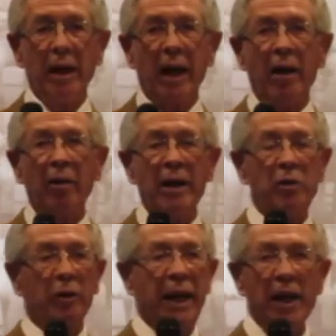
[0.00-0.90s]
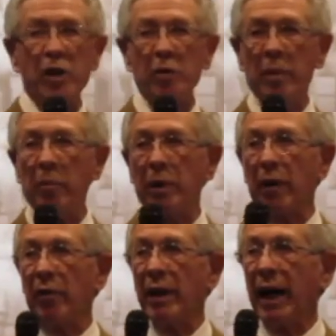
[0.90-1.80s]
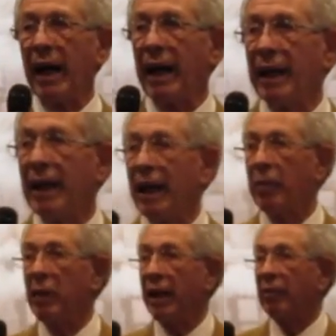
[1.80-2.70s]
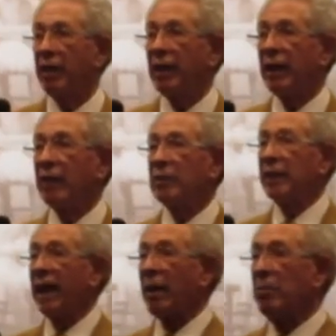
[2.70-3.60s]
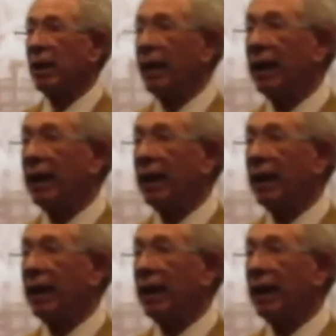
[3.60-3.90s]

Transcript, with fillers: our education, my brother and I, am I running out of time?